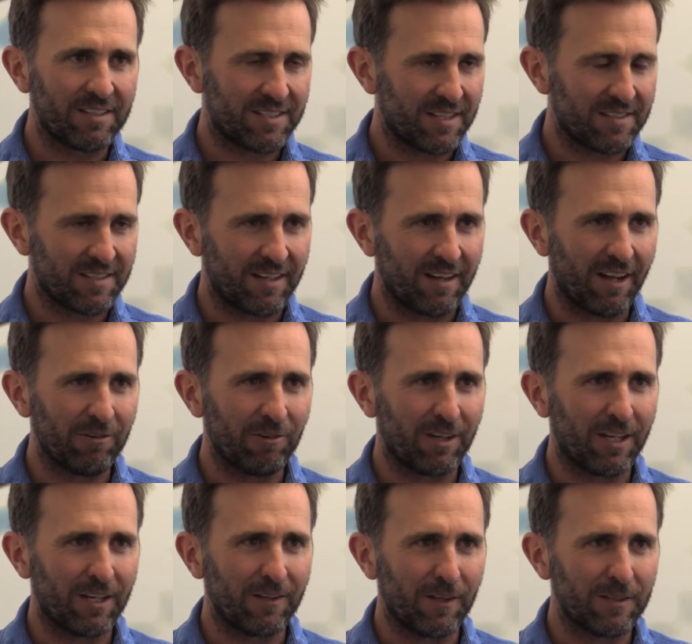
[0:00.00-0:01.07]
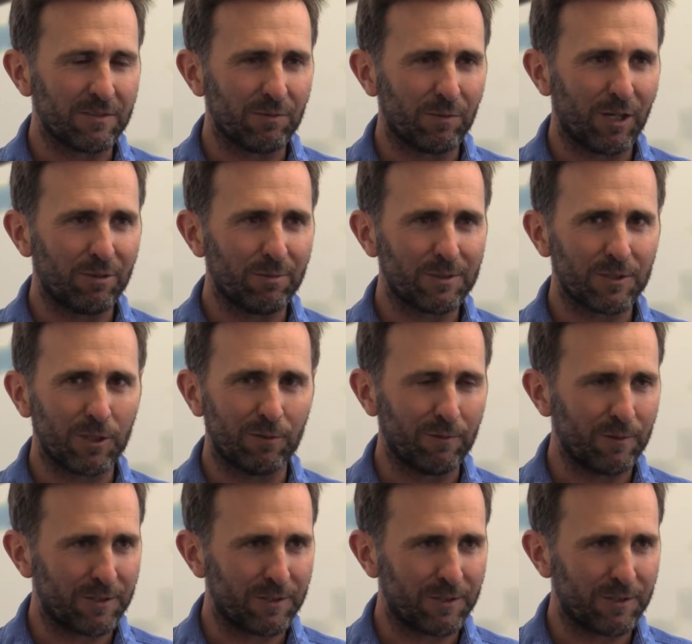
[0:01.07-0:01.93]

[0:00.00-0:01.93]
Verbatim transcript: 1,600 kilos of available sulphur.